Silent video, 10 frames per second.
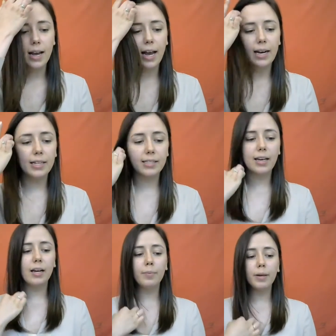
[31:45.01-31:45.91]
and it's
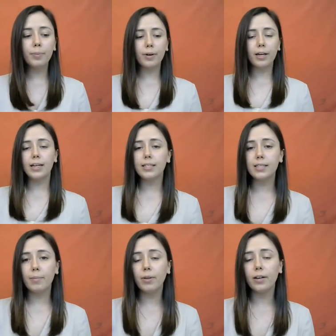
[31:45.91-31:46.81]
going to be pretty
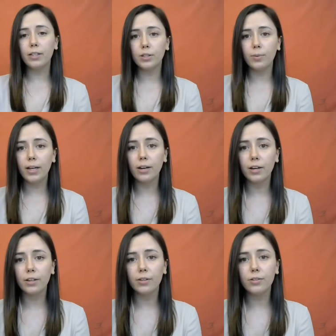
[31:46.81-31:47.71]
similar to what you're
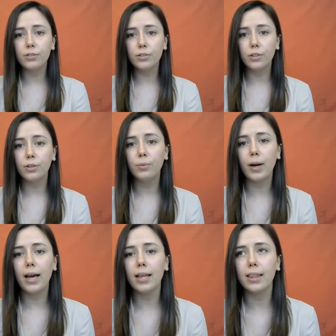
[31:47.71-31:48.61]
used to
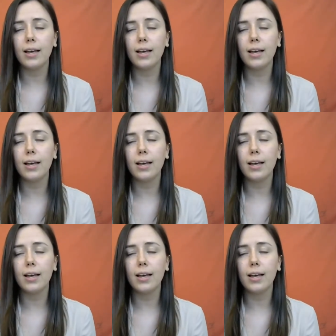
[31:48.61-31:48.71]
with